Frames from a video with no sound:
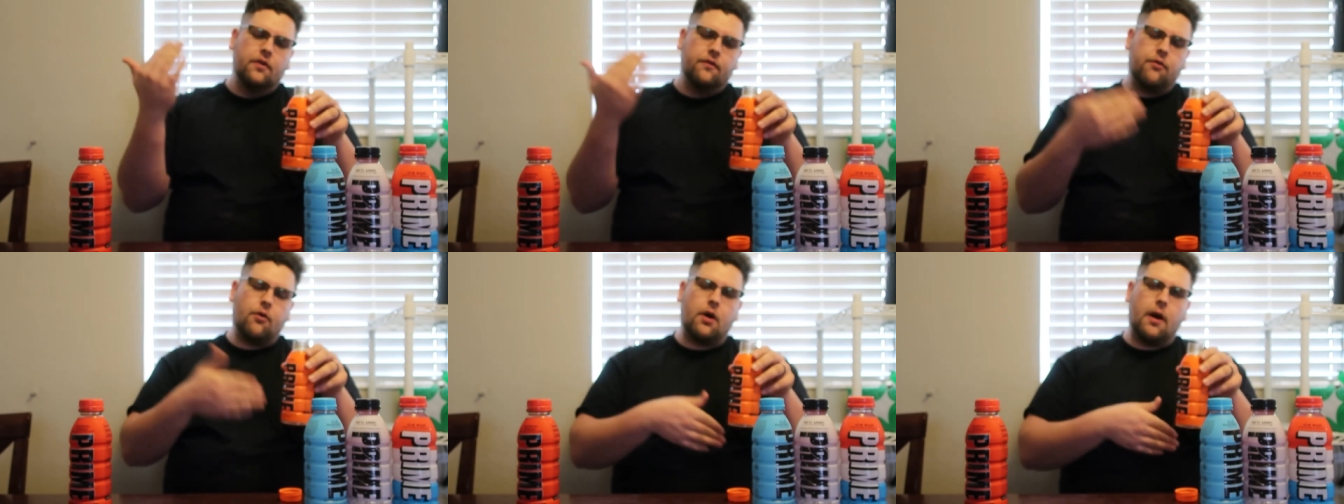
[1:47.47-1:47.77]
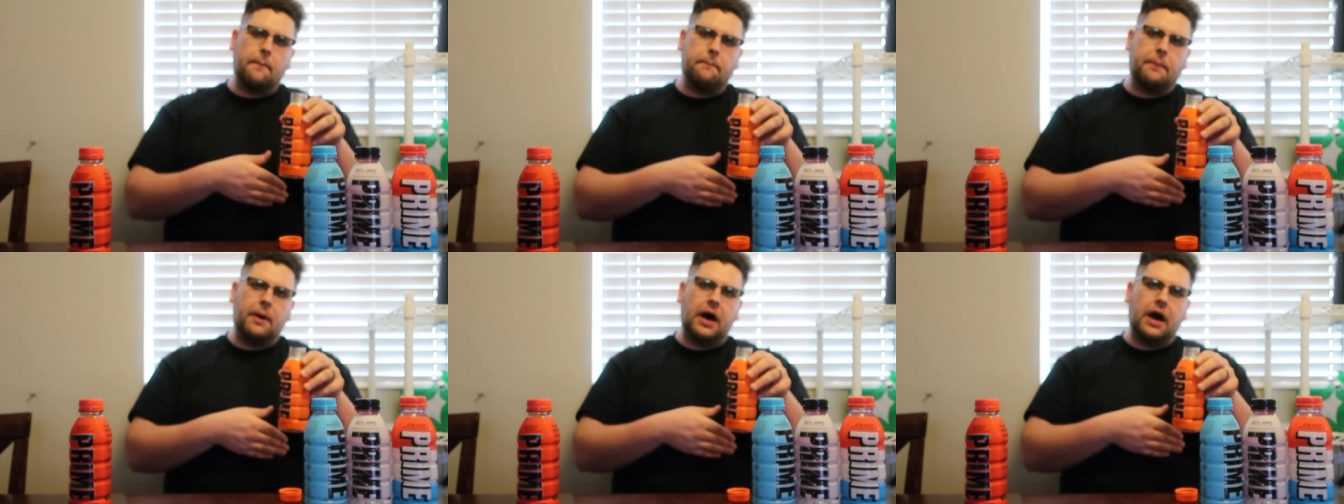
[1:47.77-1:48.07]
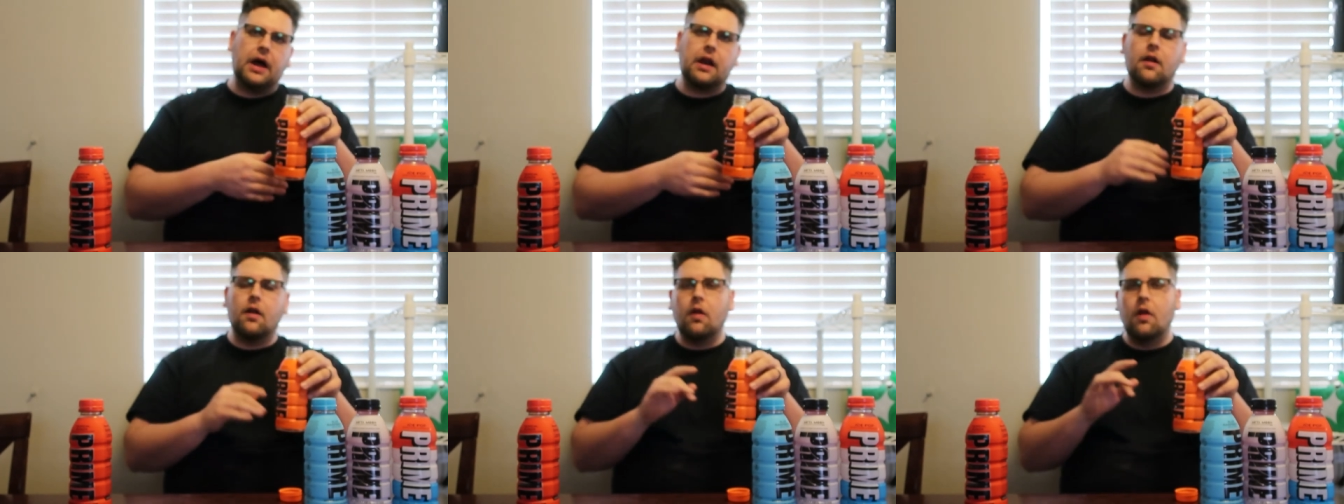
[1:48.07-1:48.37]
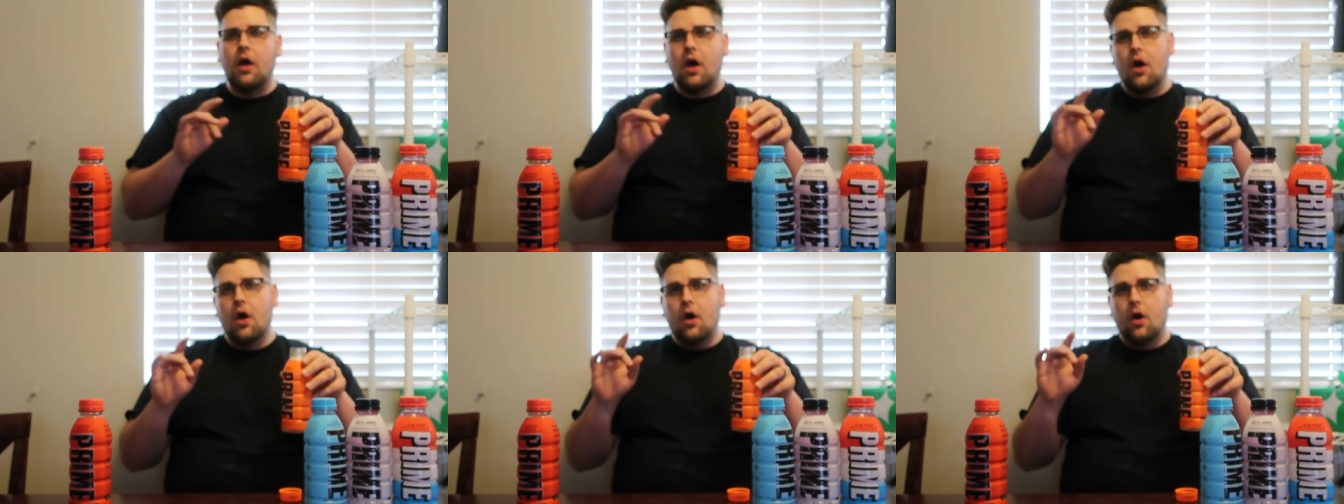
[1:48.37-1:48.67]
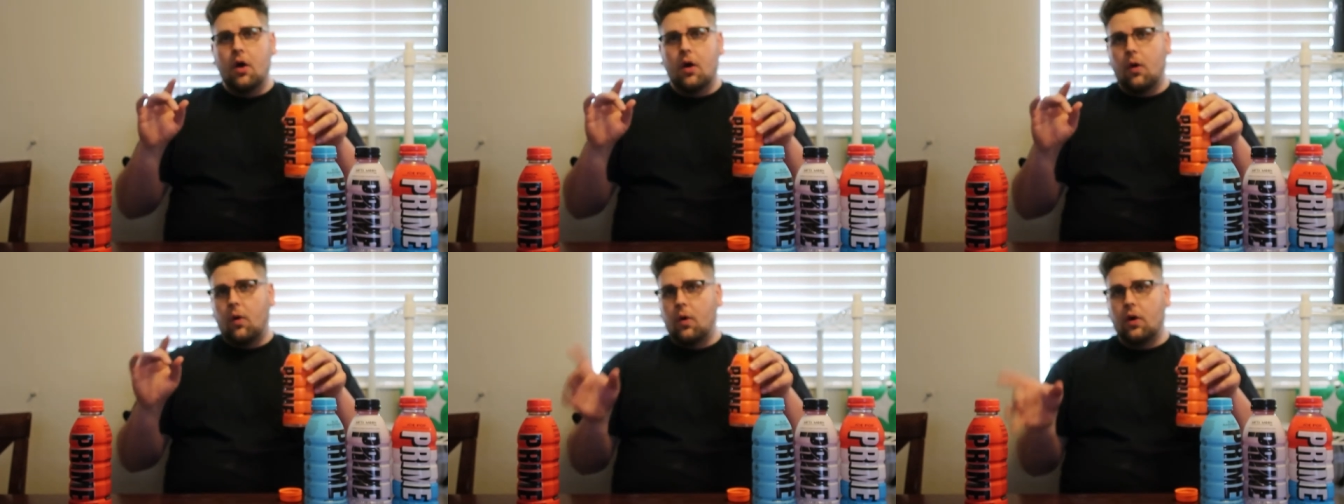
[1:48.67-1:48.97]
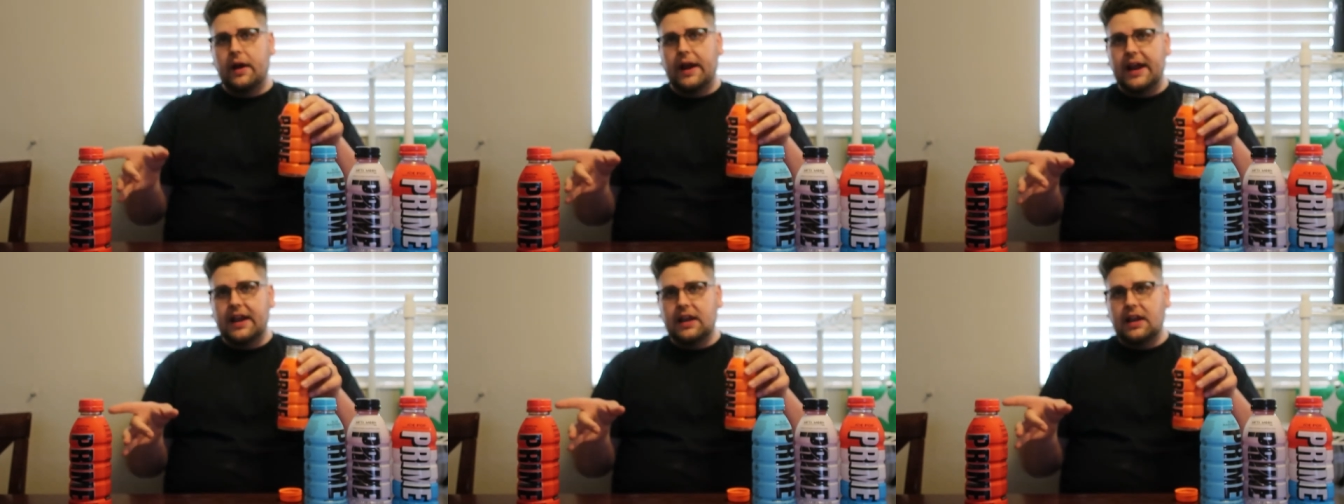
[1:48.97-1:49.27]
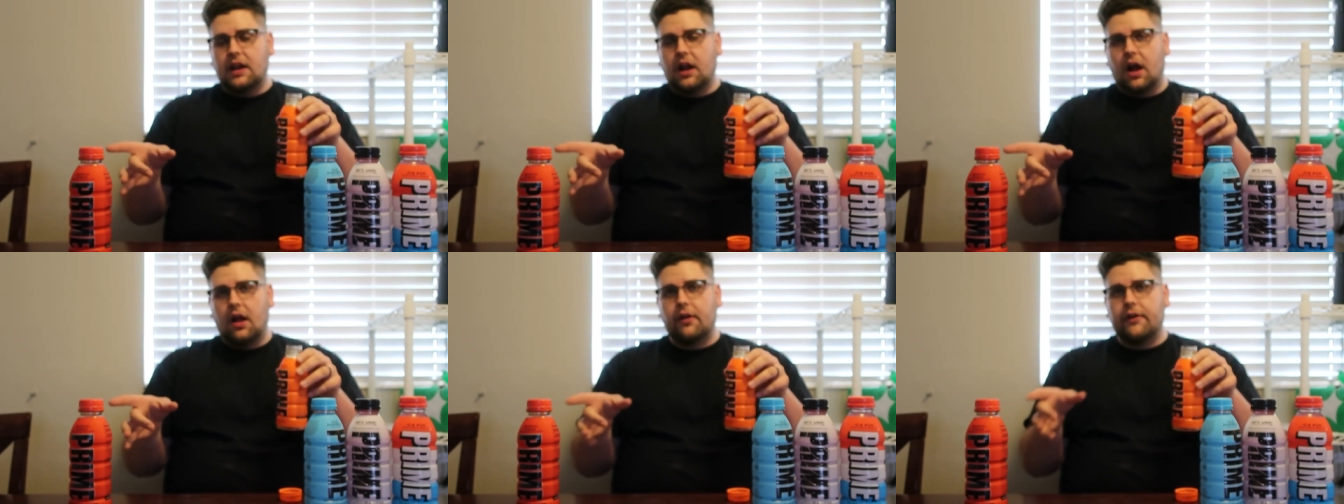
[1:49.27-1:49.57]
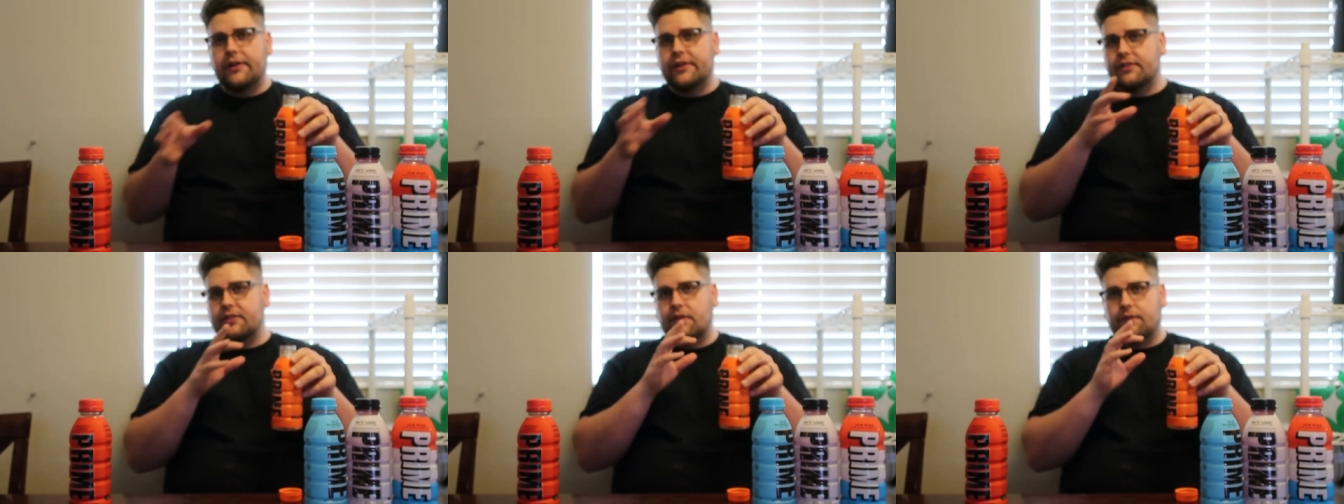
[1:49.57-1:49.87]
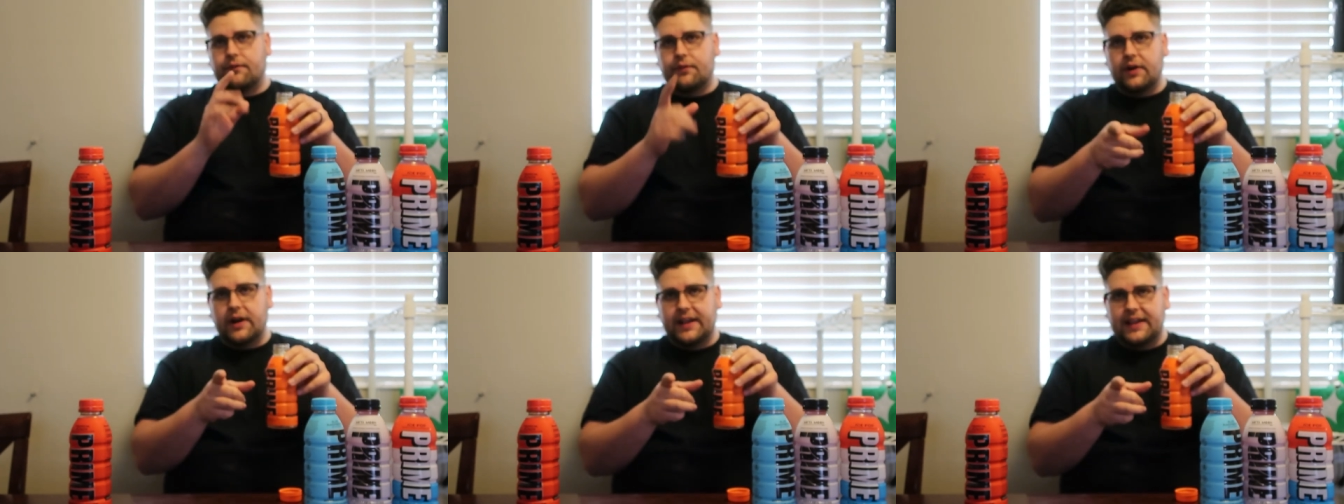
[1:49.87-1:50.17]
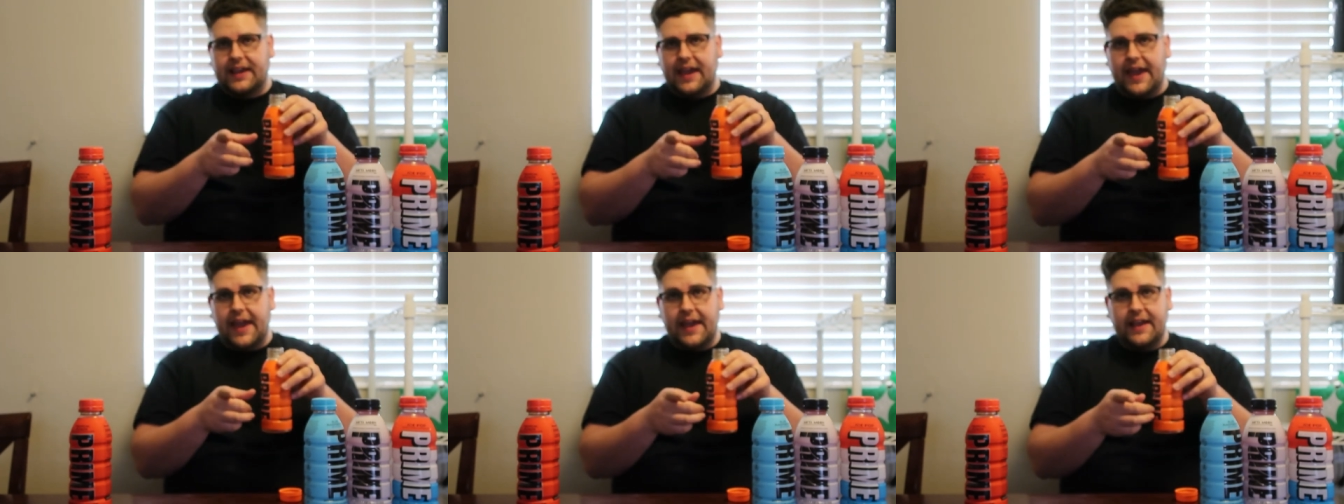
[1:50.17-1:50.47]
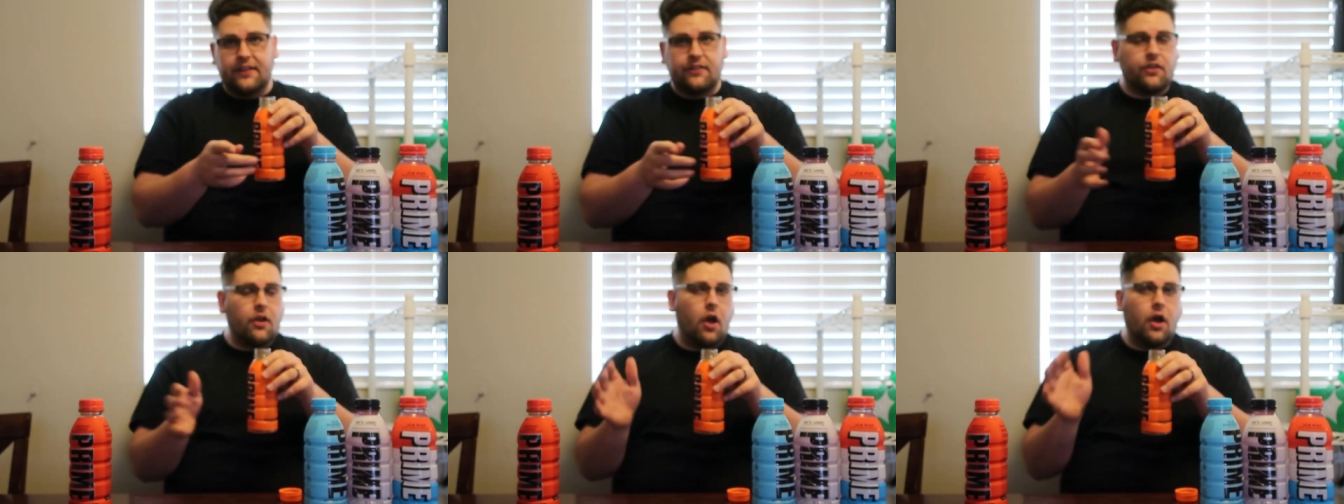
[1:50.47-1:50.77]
for a bottle or $80 for a case.